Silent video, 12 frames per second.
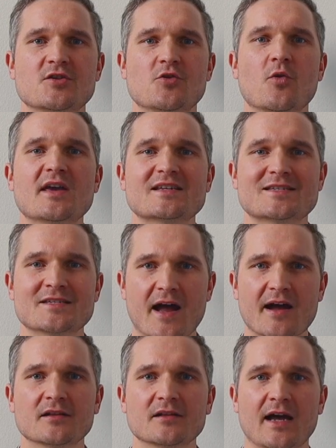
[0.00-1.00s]
you
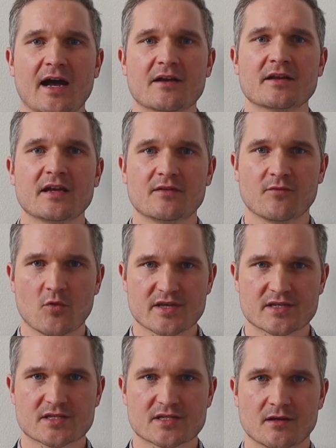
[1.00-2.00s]
exactly how to
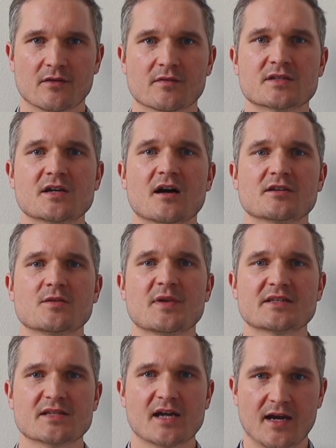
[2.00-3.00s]
invoice, the
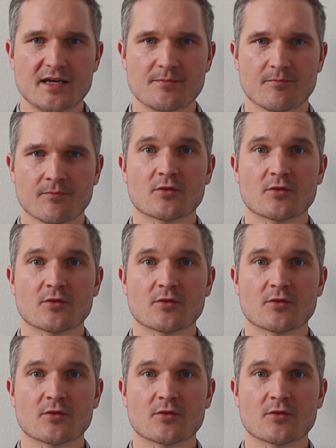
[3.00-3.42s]
document type,